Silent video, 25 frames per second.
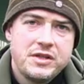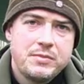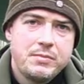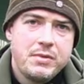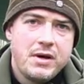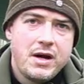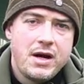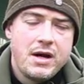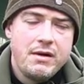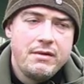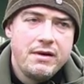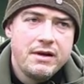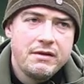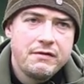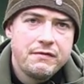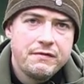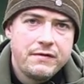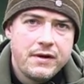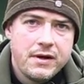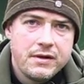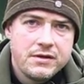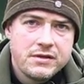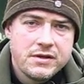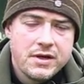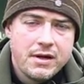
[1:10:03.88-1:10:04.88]
inspiring
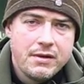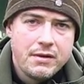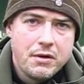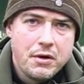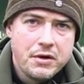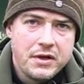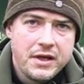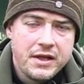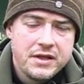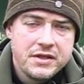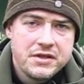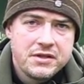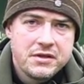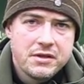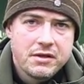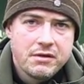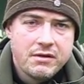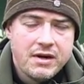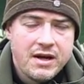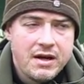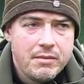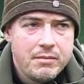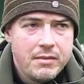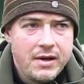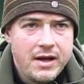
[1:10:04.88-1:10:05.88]
photo on
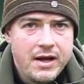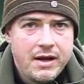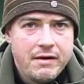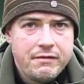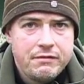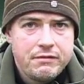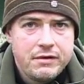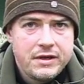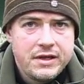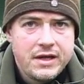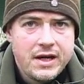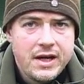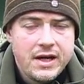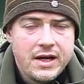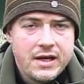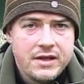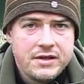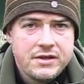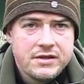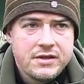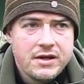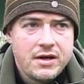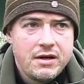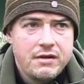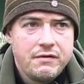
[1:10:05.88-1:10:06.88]
Instagram every day.
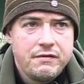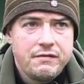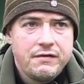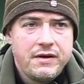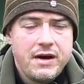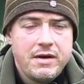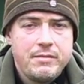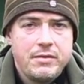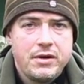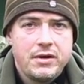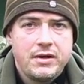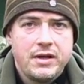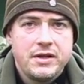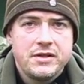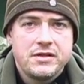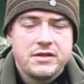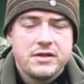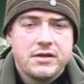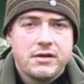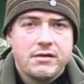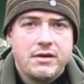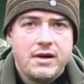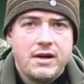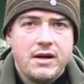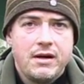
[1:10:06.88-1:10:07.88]
So find me on
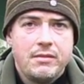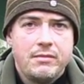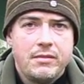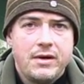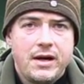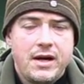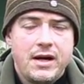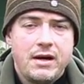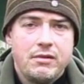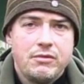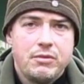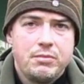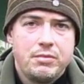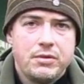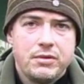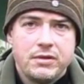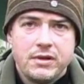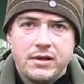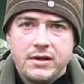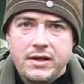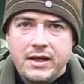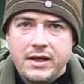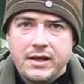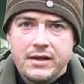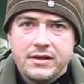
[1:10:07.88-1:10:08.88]
Instagram. I will put
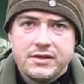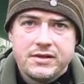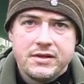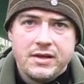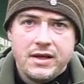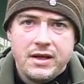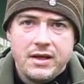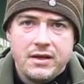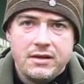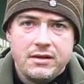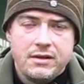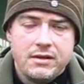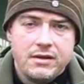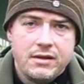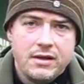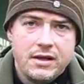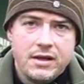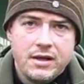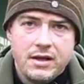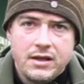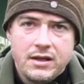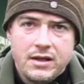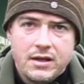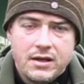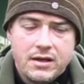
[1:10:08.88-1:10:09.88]
the links in
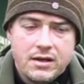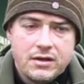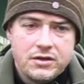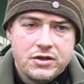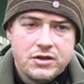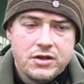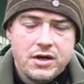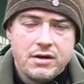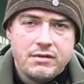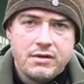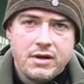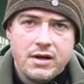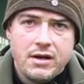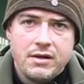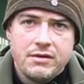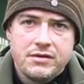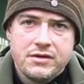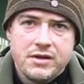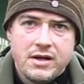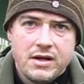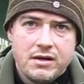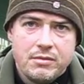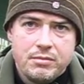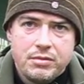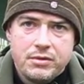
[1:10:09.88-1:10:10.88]
the show
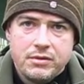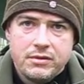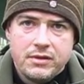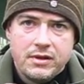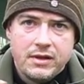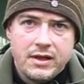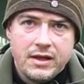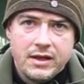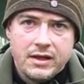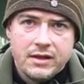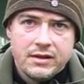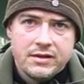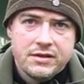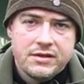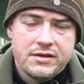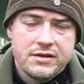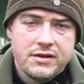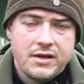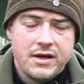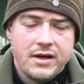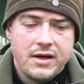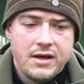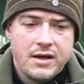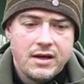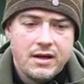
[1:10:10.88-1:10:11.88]
notes. I'll put the
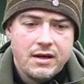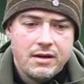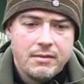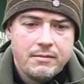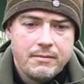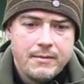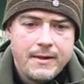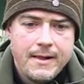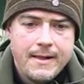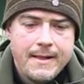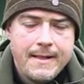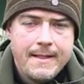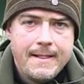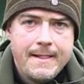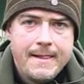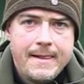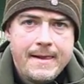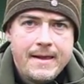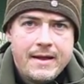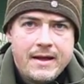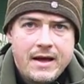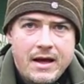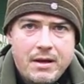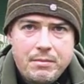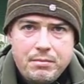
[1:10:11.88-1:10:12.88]
links,
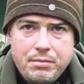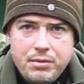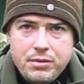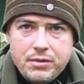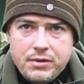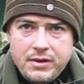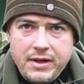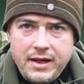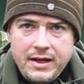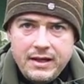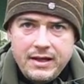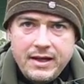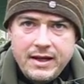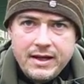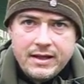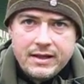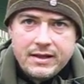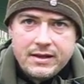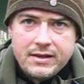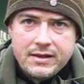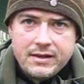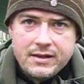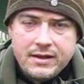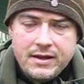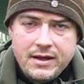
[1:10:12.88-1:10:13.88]
I'll put a
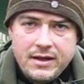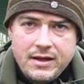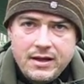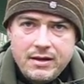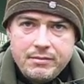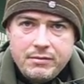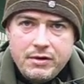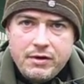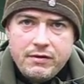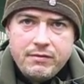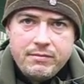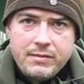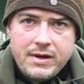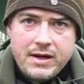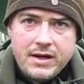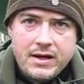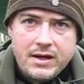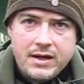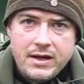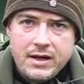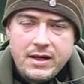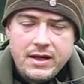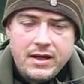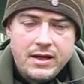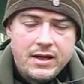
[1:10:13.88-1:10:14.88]
link of my
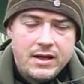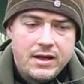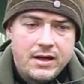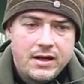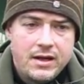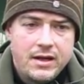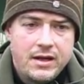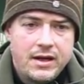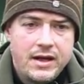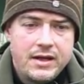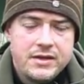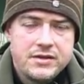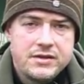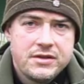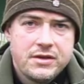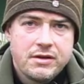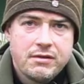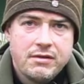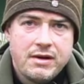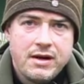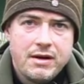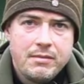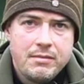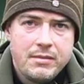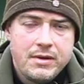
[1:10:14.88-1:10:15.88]

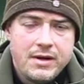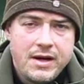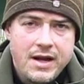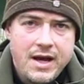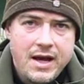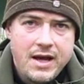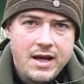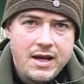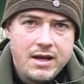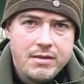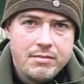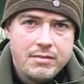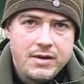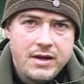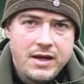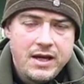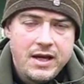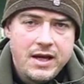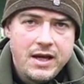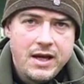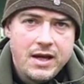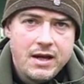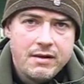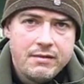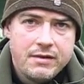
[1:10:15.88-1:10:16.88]
Instagram name
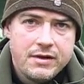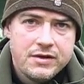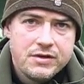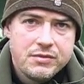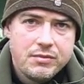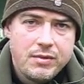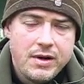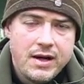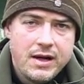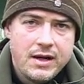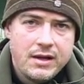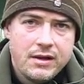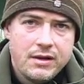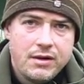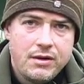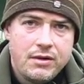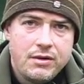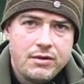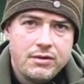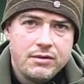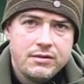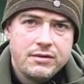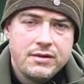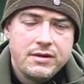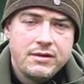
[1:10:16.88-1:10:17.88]
here as well
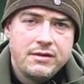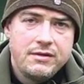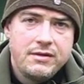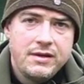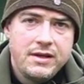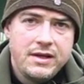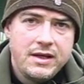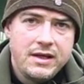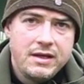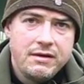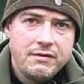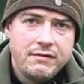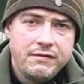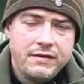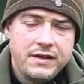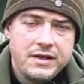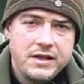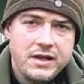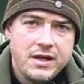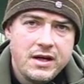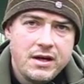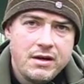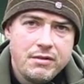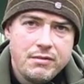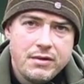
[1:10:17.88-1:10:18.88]
on the
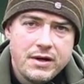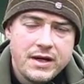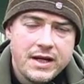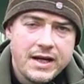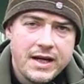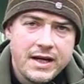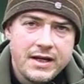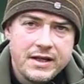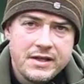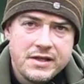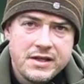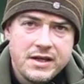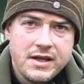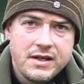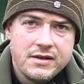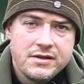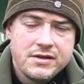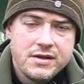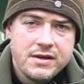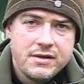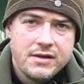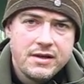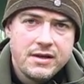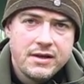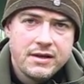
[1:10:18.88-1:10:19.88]
video when I edit it,
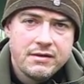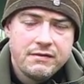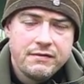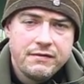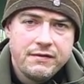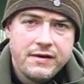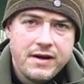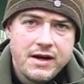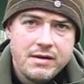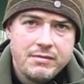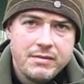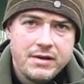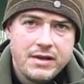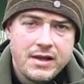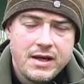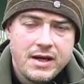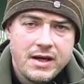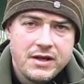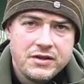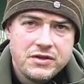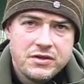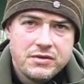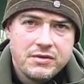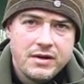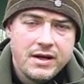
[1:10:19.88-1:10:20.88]
so you can find me
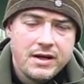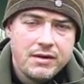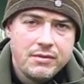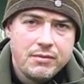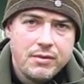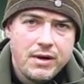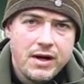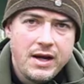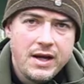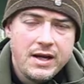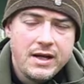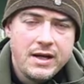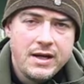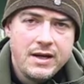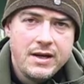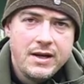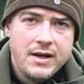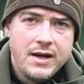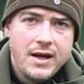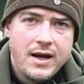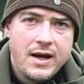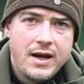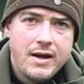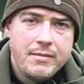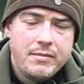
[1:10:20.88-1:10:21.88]
there straight away.
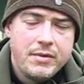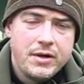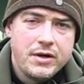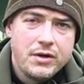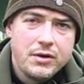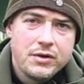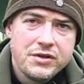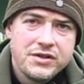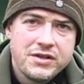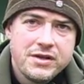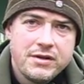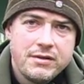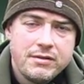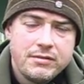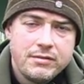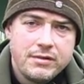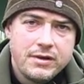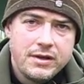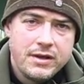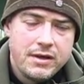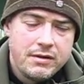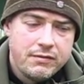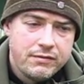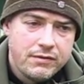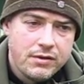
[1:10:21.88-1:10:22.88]
And also
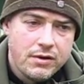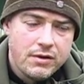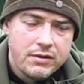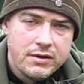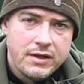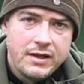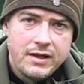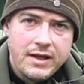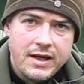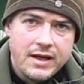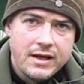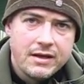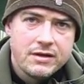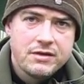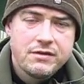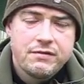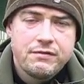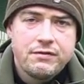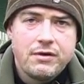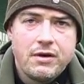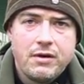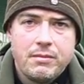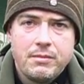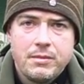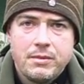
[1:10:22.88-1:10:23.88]
you've got the links
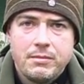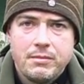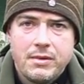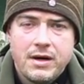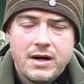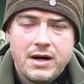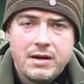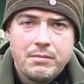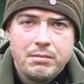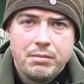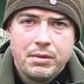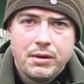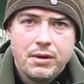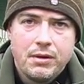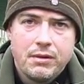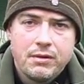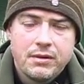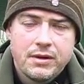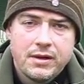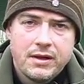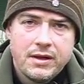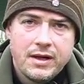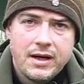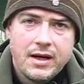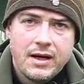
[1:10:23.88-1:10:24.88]
from my
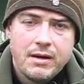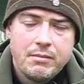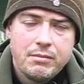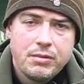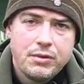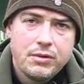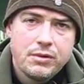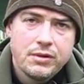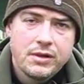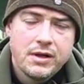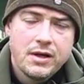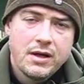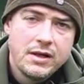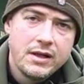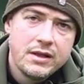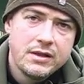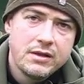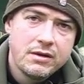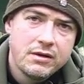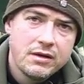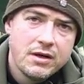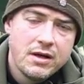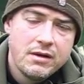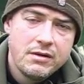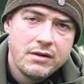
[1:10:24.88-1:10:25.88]
blog at
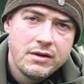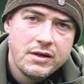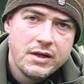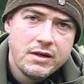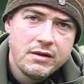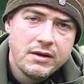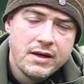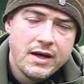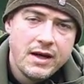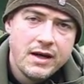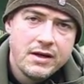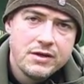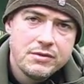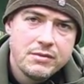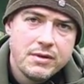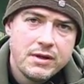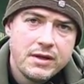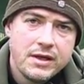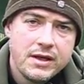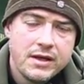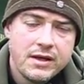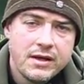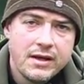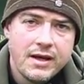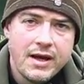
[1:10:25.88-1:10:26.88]
paulkirtley.co.uk as
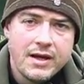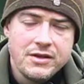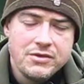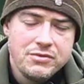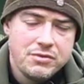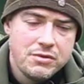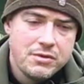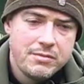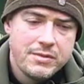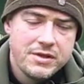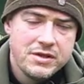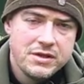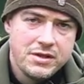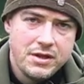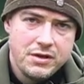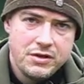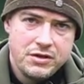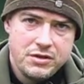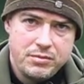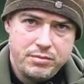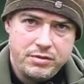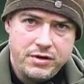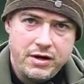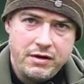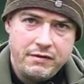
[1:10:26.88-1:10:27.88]
well. You can get to all my
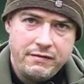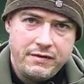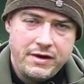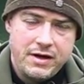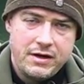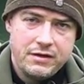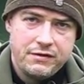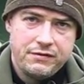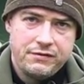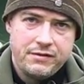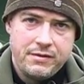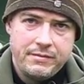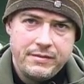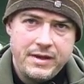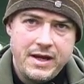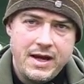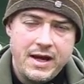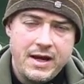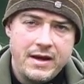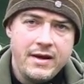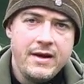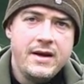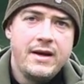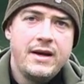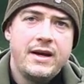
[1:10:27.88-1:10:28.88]
social profiles from
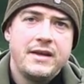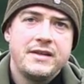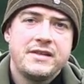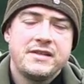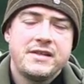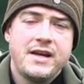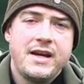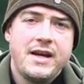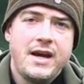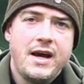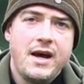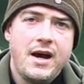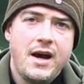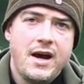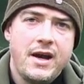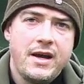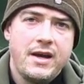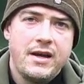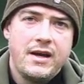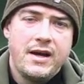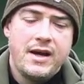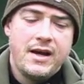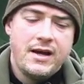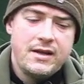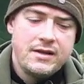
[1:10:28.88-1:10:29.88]
there and say
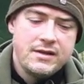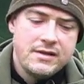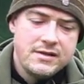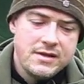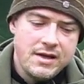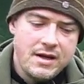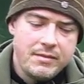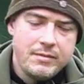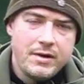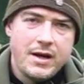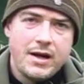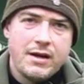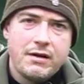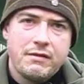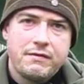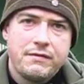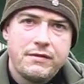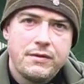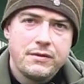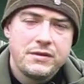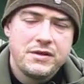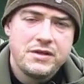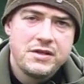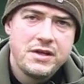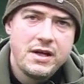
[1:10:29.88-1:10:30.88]
hi. And I look
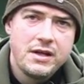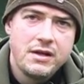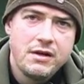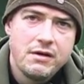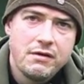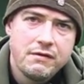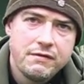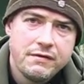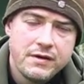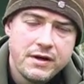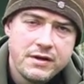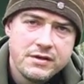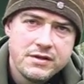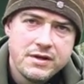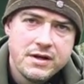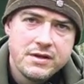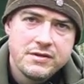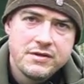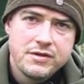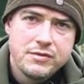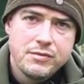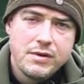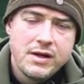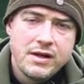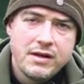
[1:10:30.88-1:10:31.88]
forward to seeing your
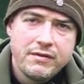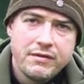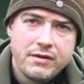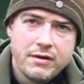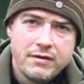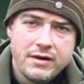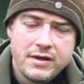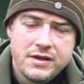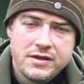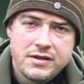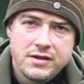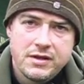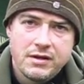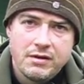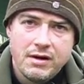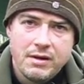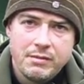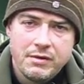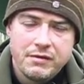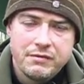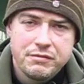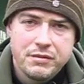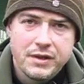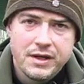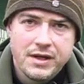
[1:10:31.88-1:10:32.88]
photos as well if you're on
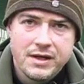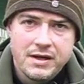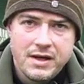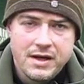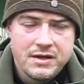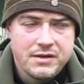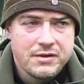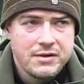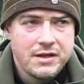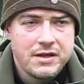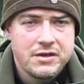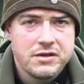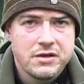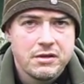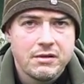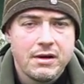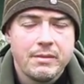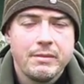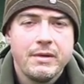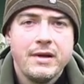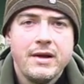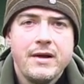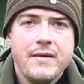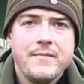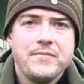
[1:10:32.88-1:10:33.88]
Instagram, if we connect on
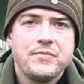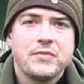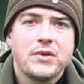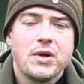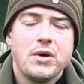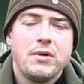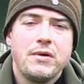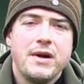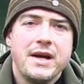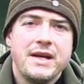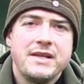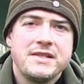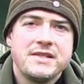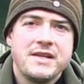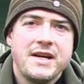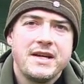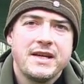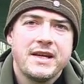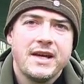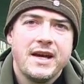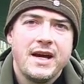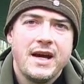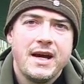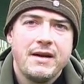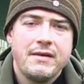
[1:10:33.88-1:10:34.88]
Instagram. All right,
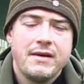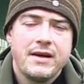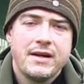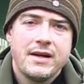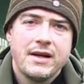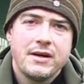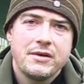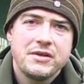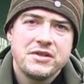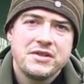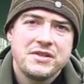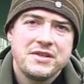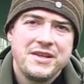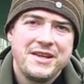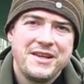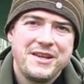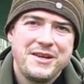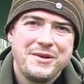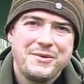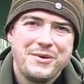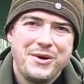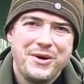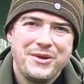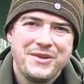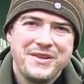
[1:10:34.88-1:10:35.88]
take care, and I'll see
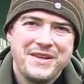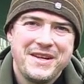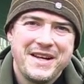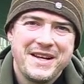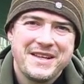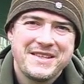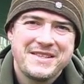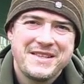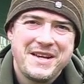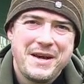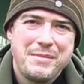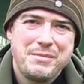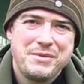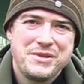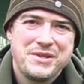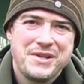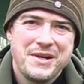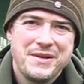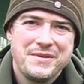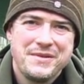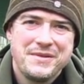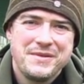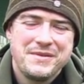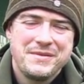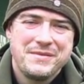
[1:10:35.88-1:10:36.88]
you on the next
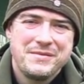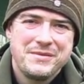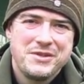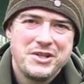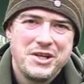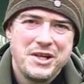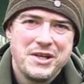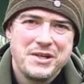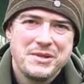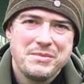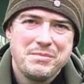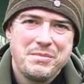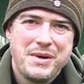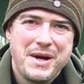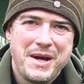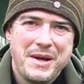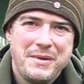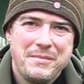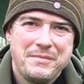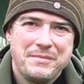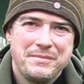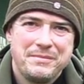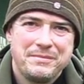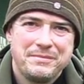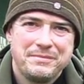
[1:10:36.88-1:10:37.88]
episode. Cheers,
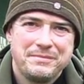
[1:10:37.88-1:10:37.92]
bye.